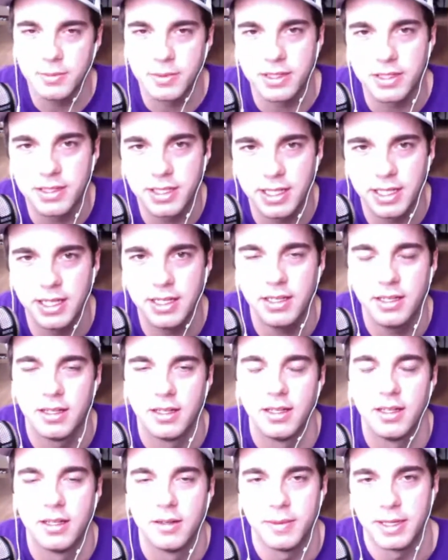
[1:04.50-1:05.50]
with Dean.
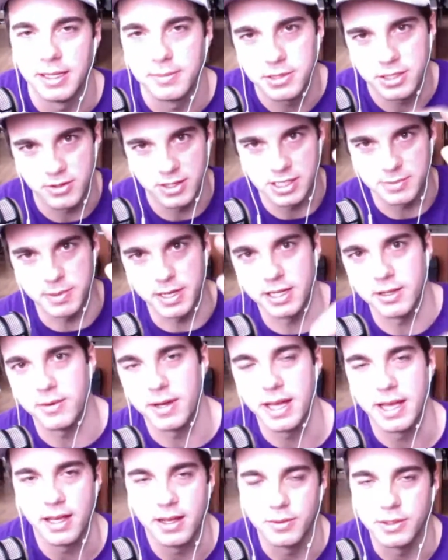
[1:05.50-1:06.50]
My name's Chris, by the
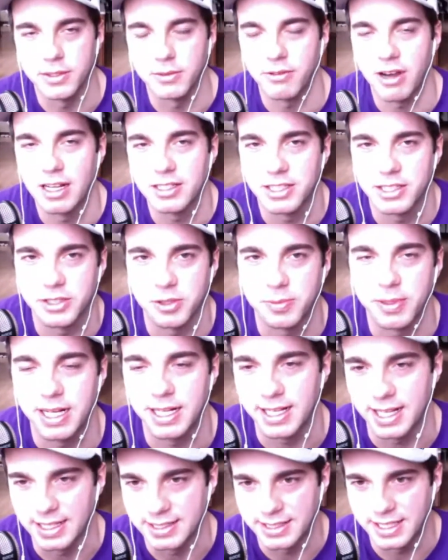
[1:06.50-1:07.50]
way, with the Rochester
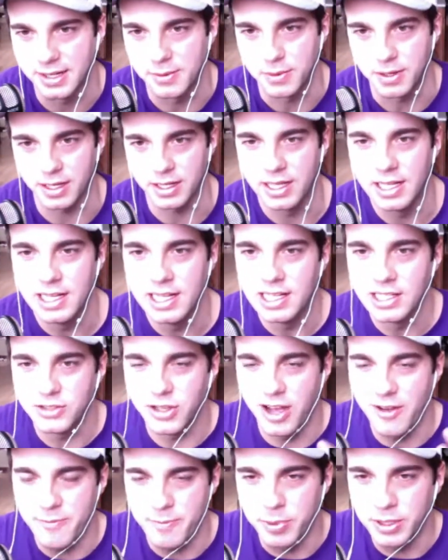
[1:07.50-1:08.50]
Podcast Network. So
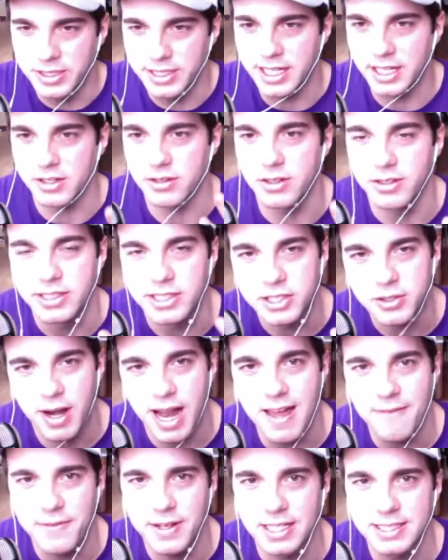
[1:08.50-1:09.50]
I've put together all these
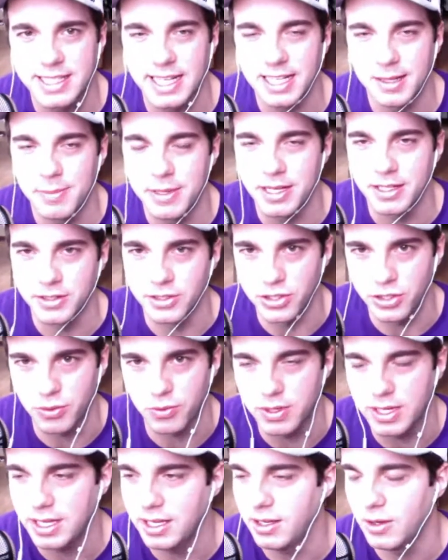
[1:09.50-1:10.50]
graphics that could be on the
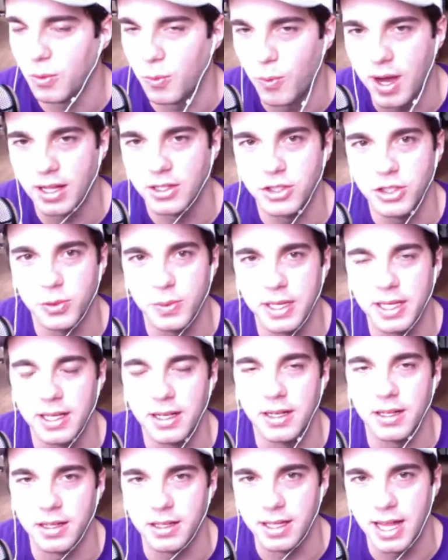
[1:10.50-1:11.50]
screen while
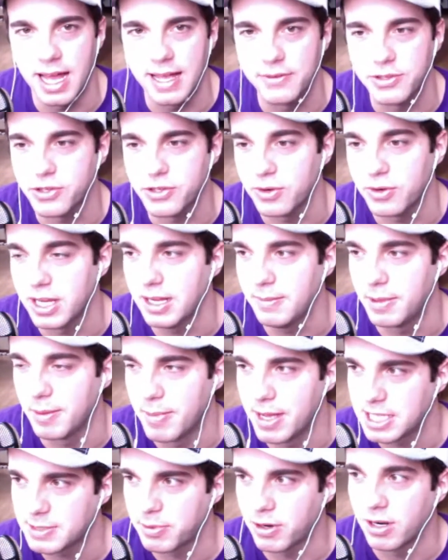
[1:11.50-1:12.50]
doing the live stream. The
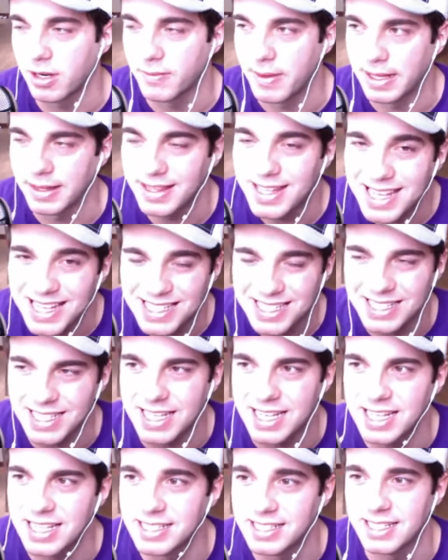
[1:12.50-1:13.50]
best part about this
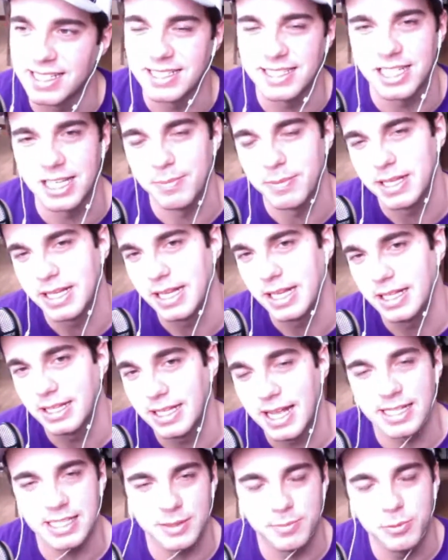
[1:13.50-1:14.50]
is it's going to be a
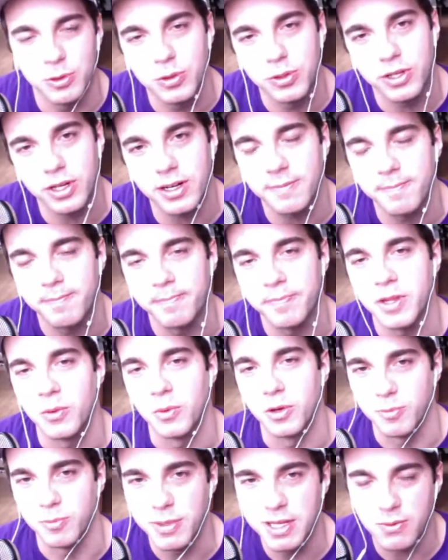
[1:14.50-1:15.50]
lot smoother
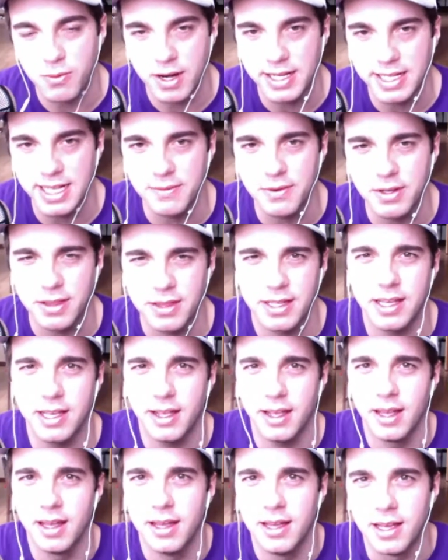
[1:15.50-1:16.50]
with me running
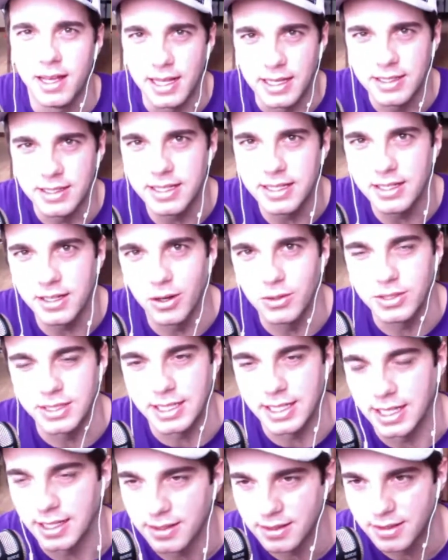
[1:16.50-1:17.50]
everything and Dean
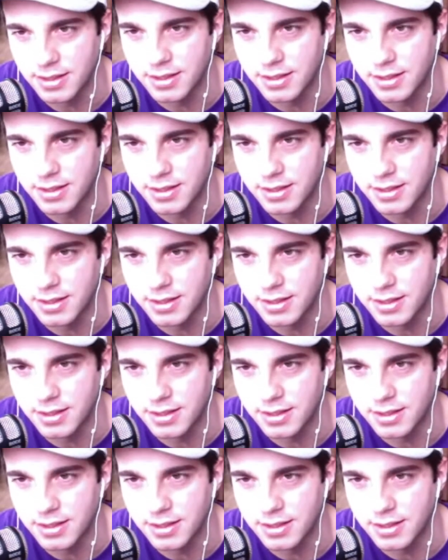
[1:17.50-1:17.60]
hosting it.